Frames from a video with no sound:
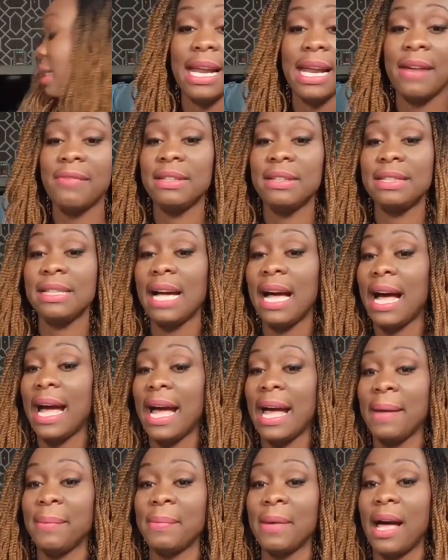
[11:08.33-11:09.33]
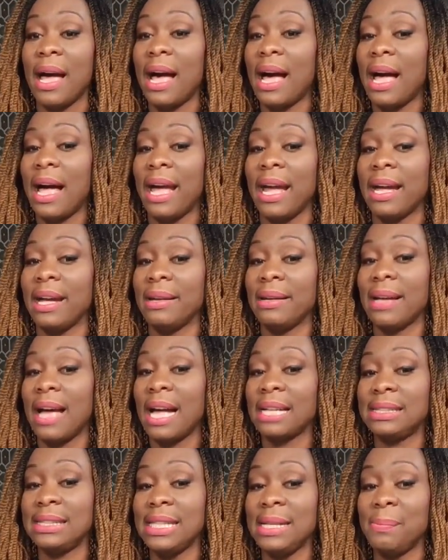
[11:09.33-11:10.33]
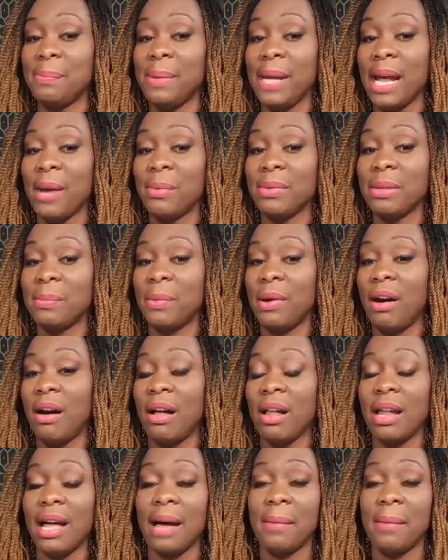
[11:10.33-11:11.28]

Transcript: and every time I see him playing with the ball,